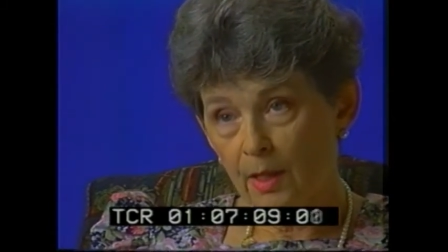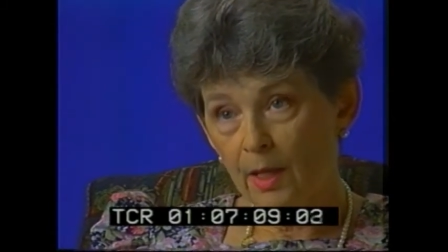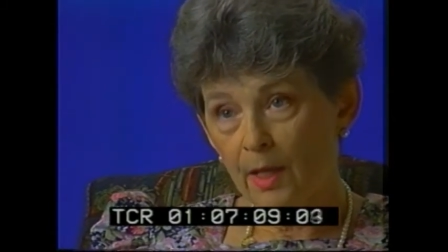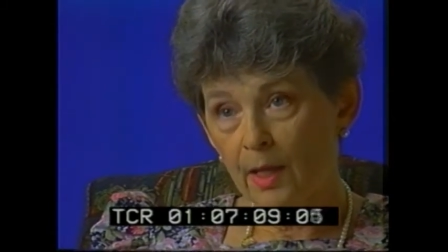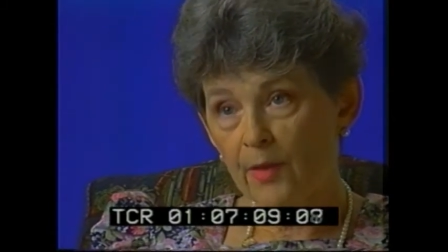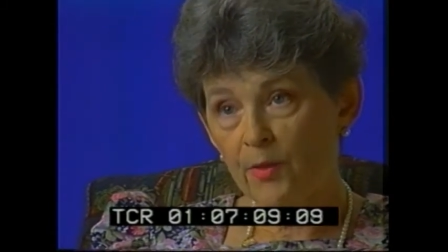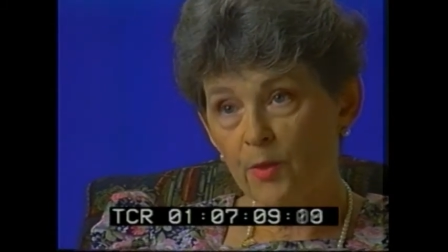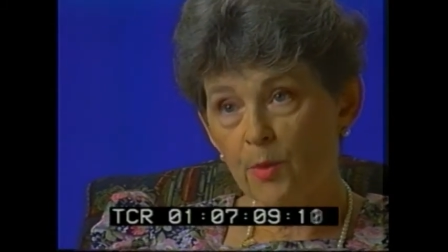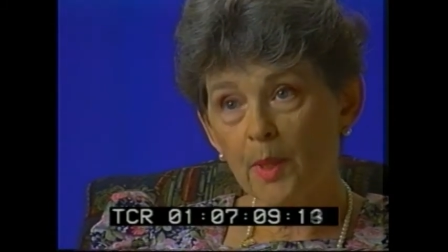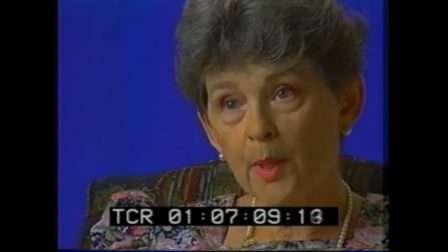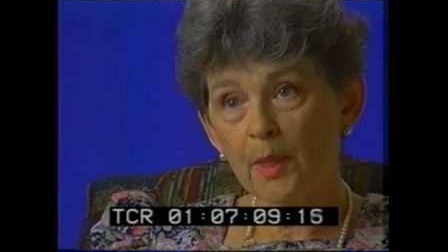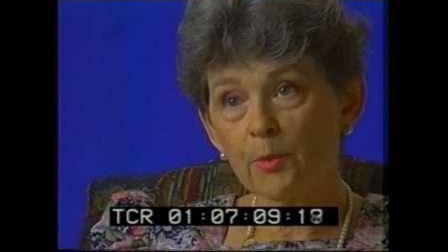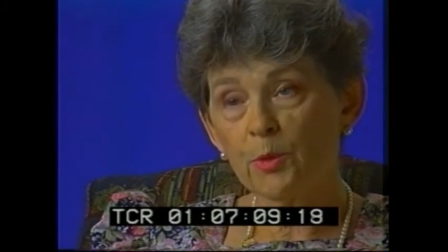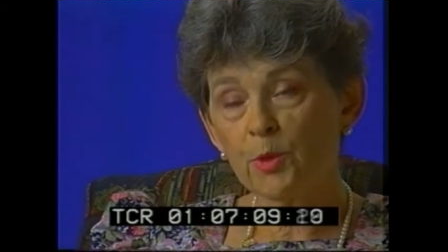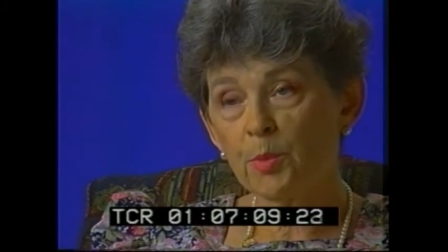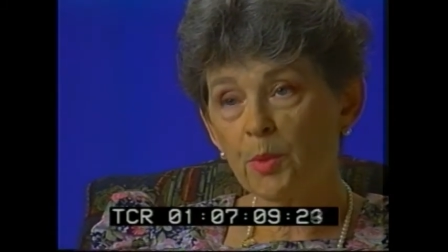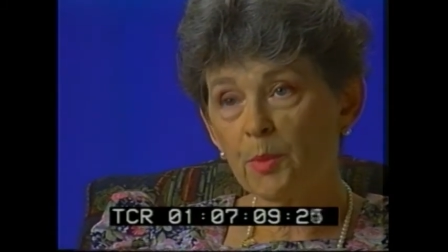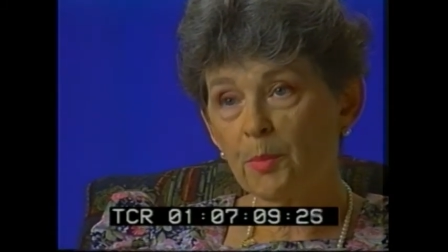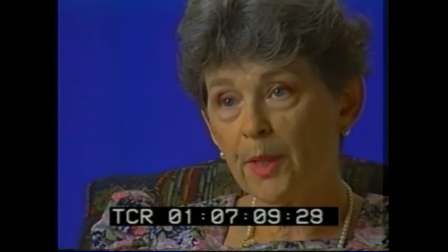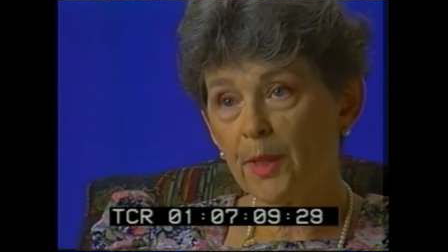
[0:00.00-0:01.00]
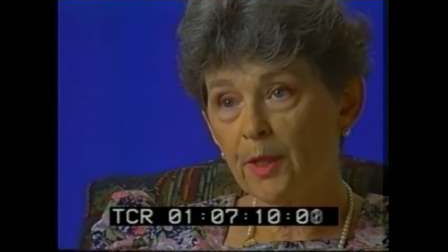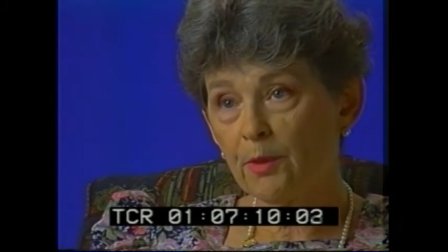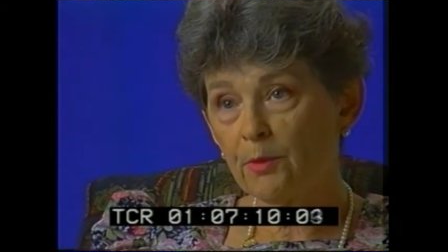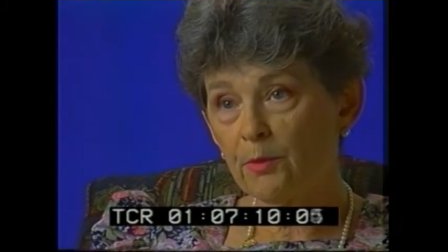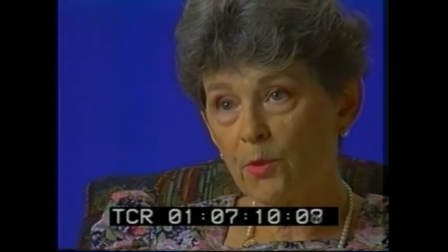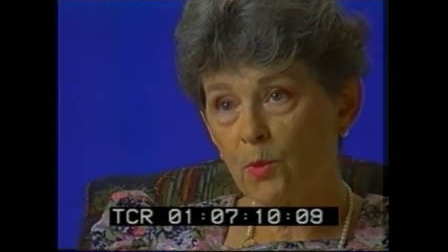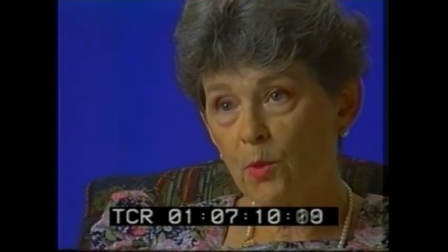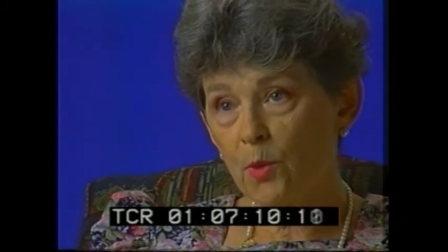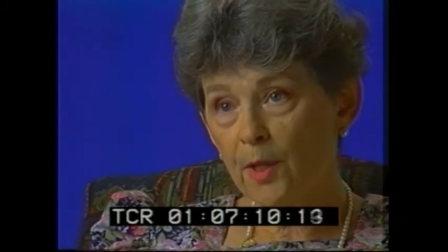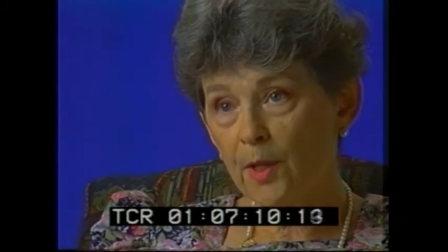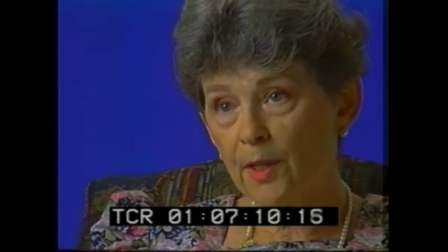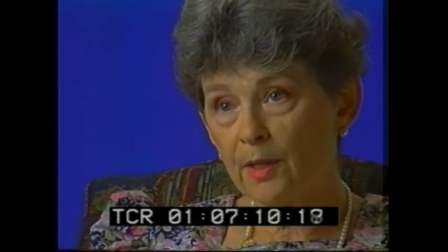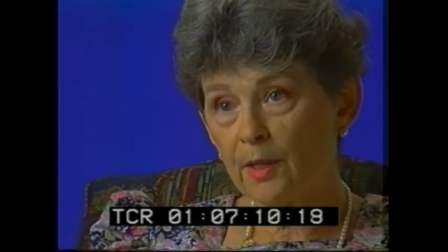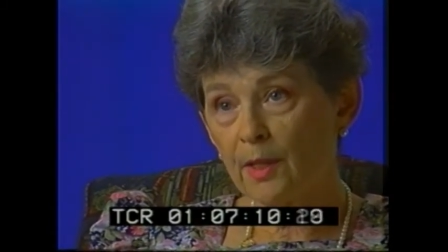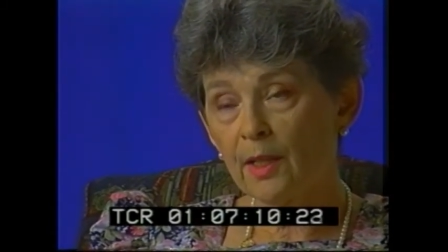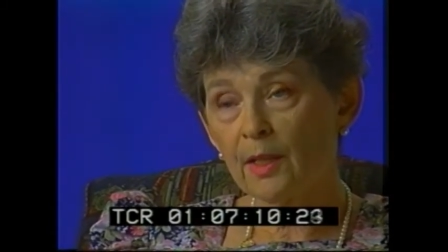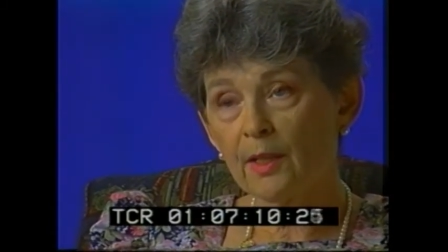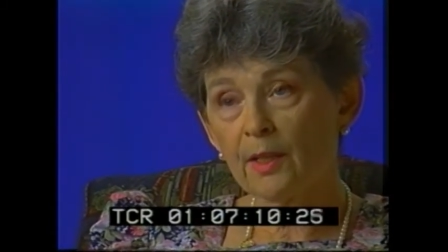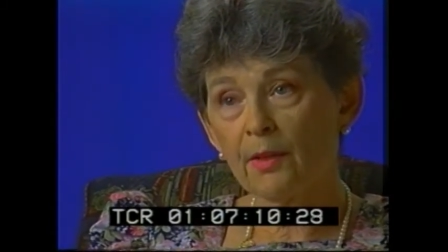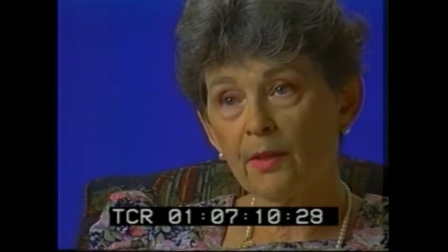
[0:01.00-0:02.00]
Everybody was prepared for it,
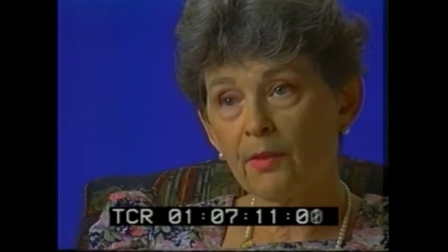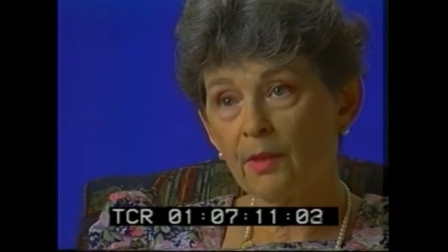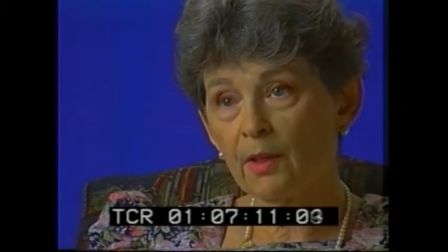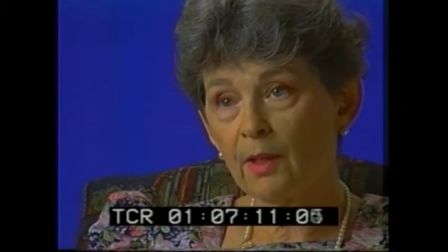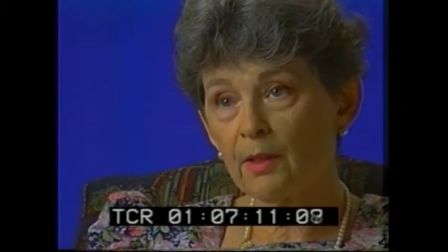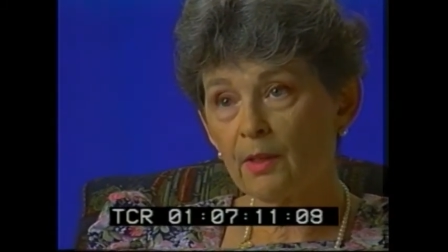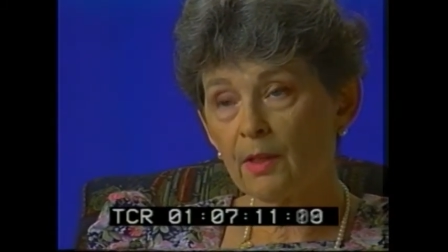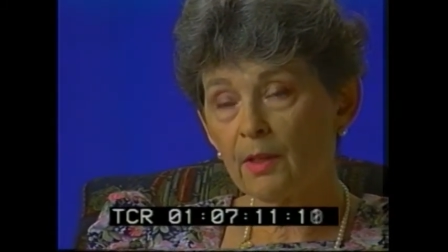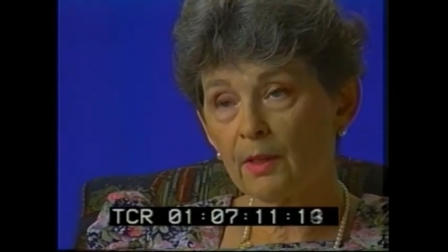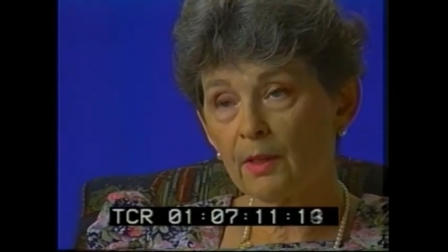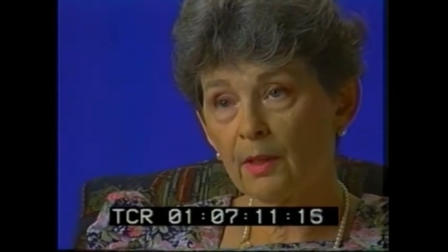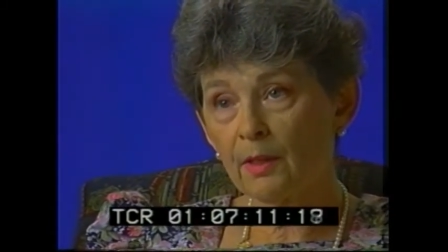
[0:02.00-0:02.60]
and I think that